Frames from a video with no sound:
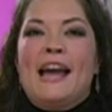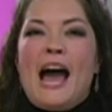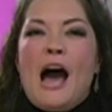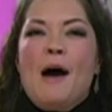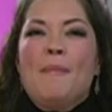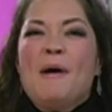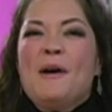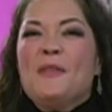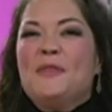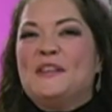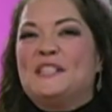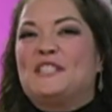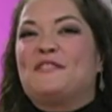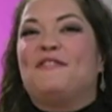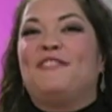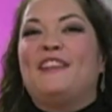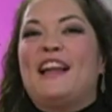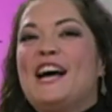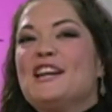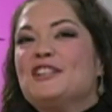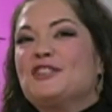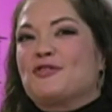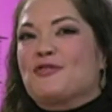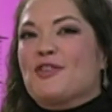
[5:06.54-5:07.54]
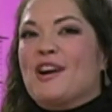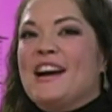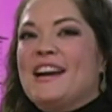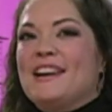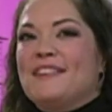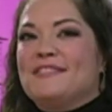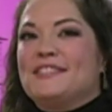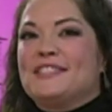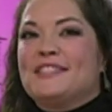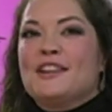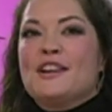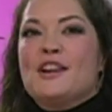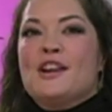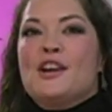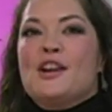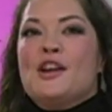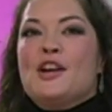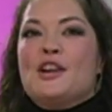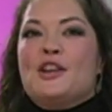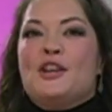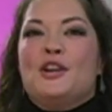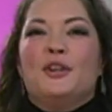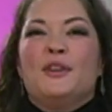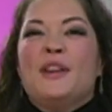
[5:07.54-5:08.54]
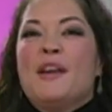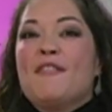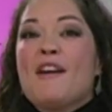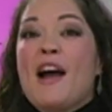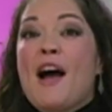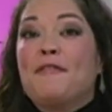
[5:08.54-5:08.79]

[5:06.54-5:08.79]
How about these flash drives? You never